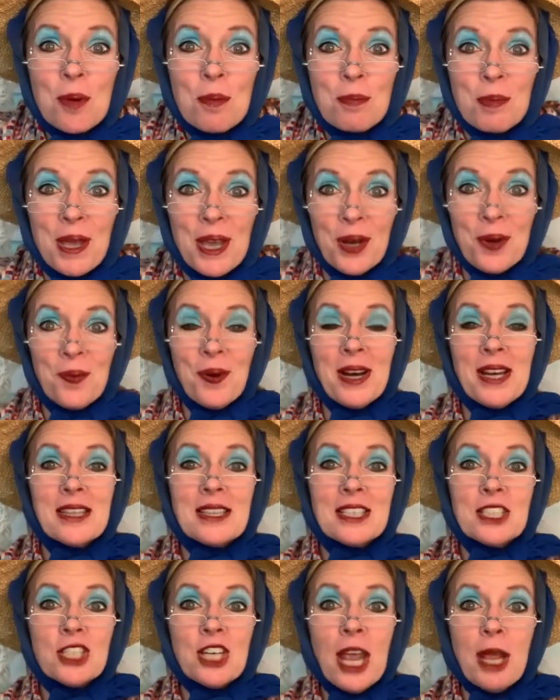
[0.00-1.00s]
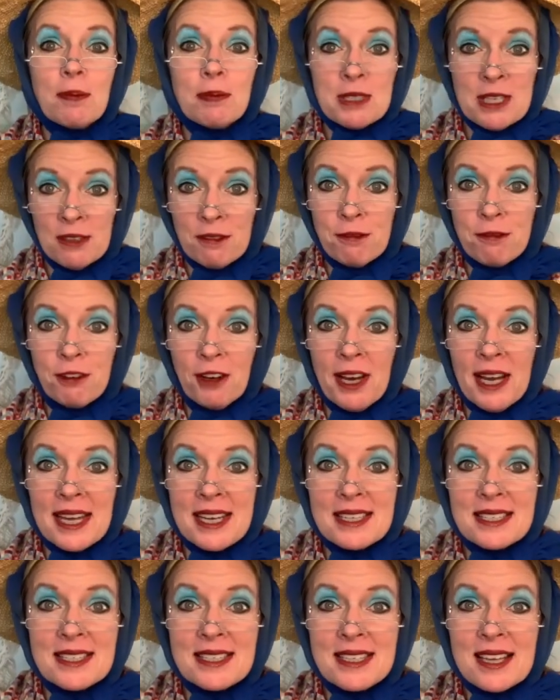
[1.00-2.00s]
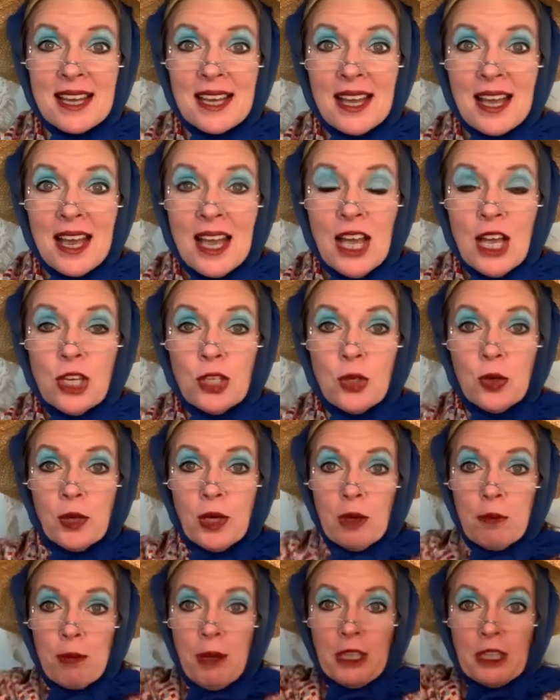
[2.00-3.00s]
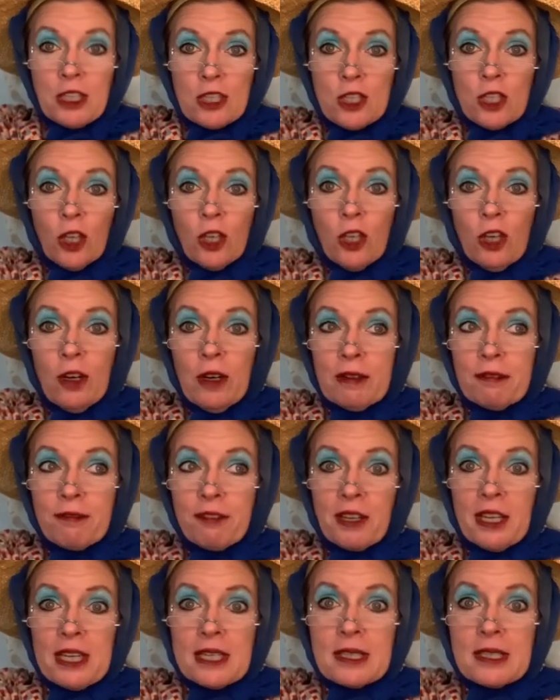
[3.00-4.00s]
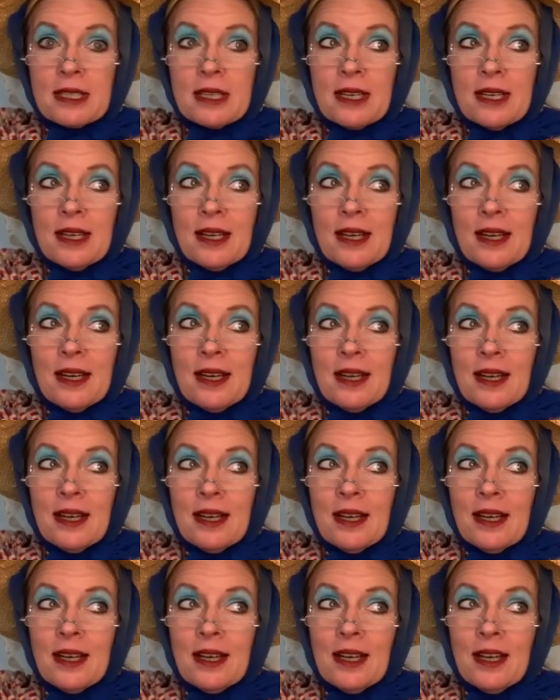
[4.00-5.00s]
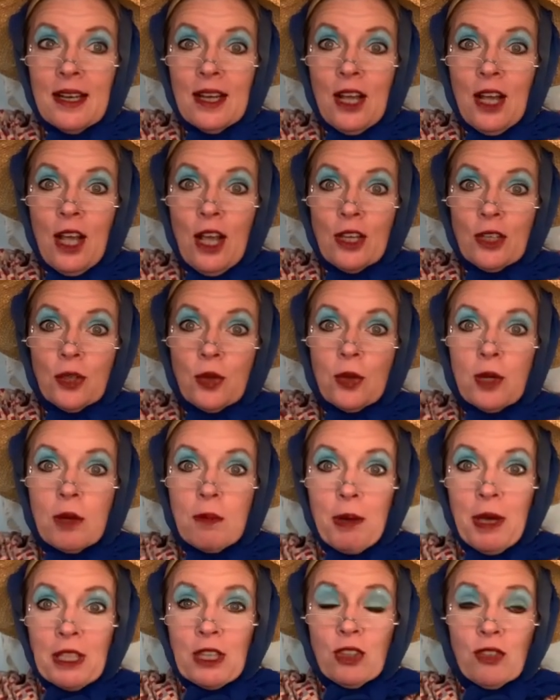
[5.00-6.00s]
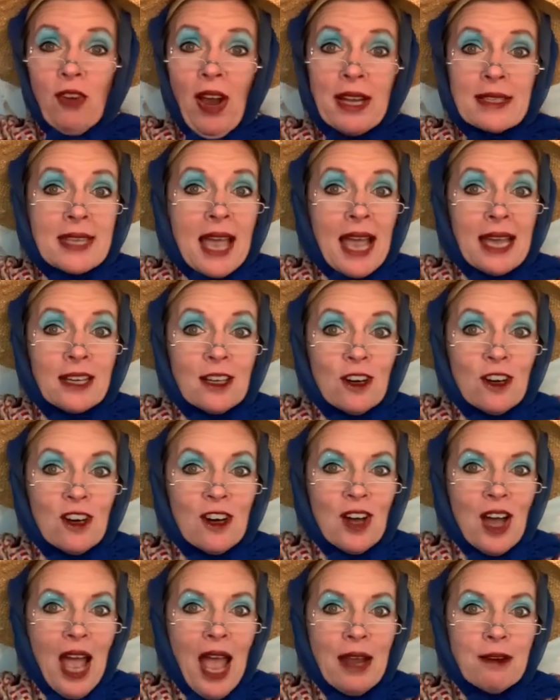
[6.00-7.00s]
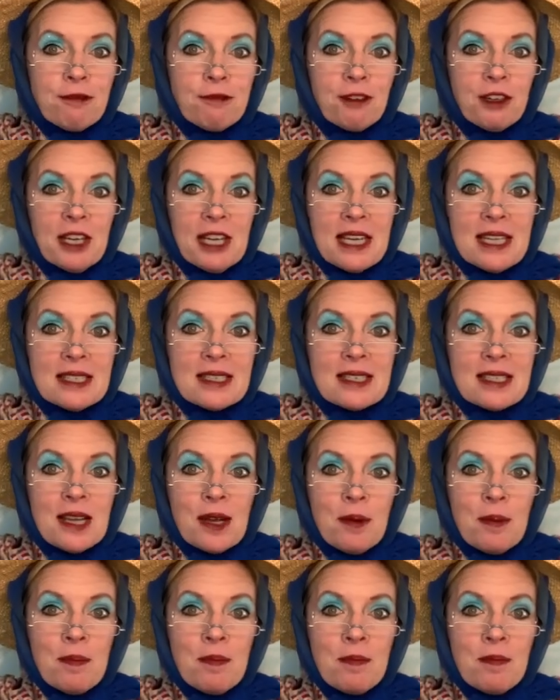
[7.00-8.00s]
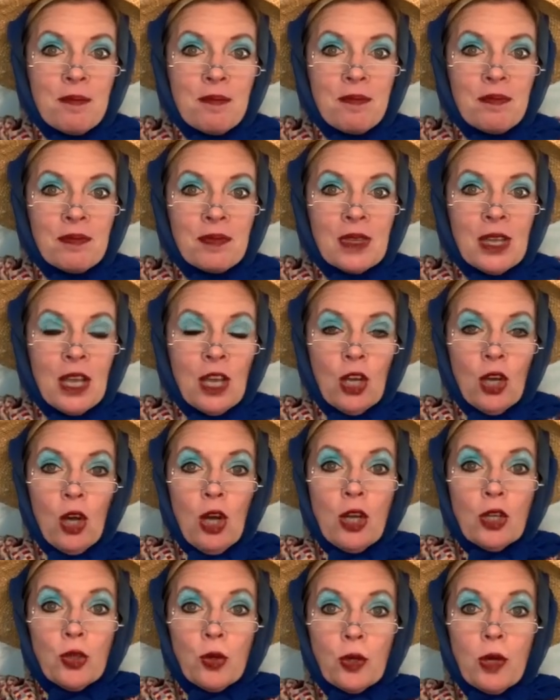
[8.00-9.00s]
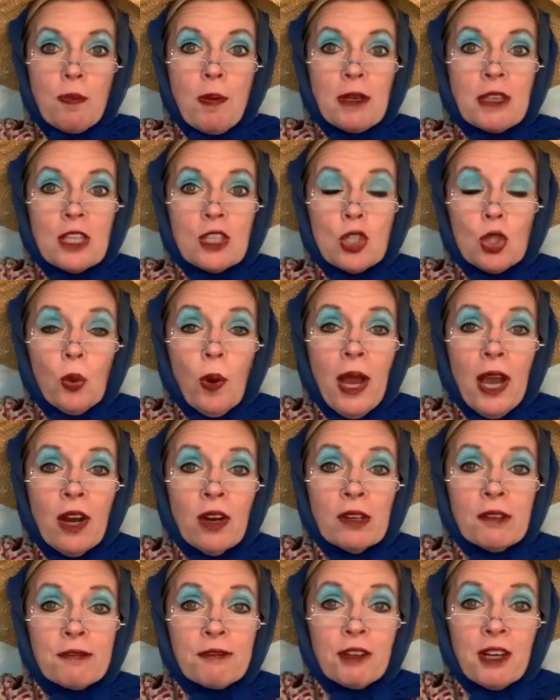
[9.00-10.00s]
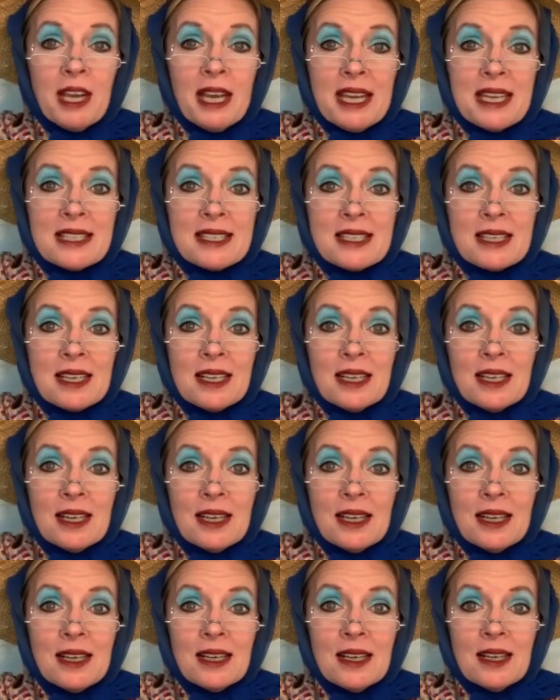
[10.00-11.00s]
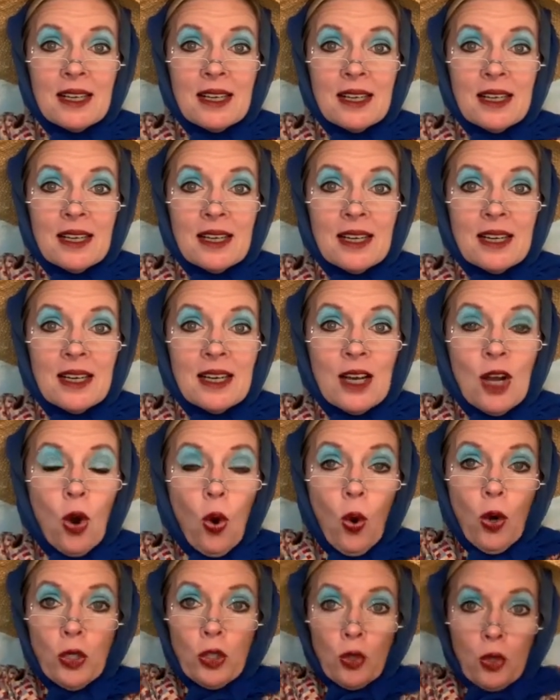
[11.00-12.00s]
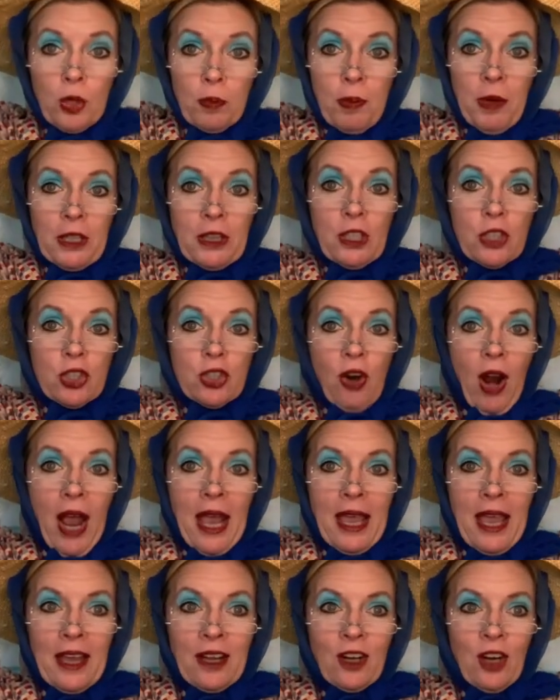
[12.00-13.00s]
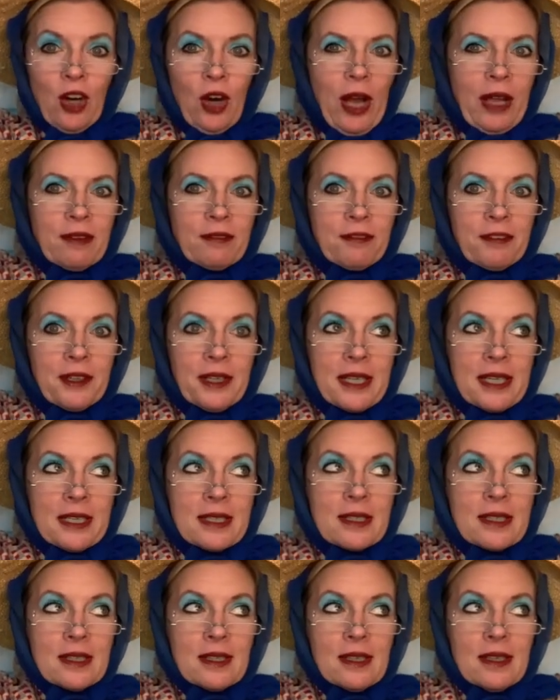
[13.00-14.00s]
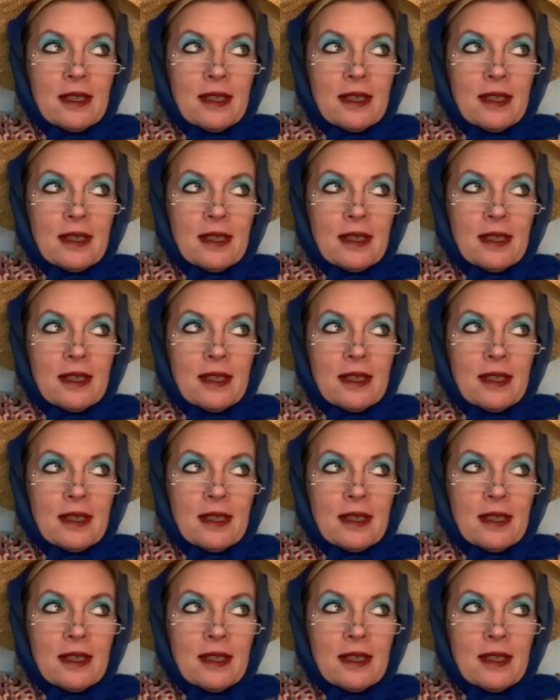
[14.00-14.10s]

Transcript: Pick one of the shapes and freeze. You can pick the circle and freeze. You can pick the rectangle and freeze. You could pick the square and freeze. Or you could pick the triangle and freeze.